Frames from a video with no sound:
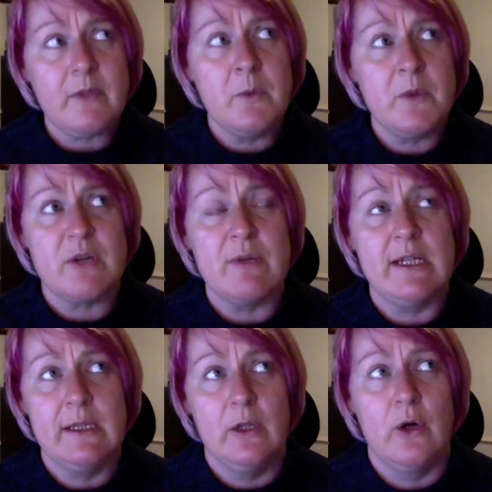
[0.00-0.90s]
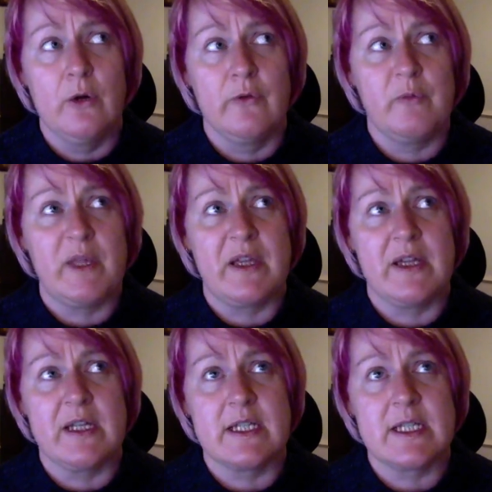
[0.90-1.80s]
which I really love
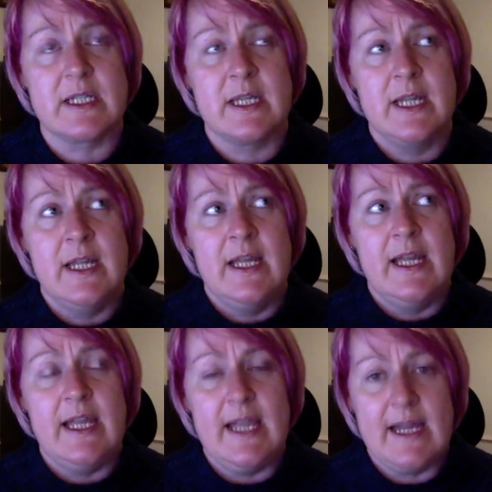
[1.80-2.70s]
because it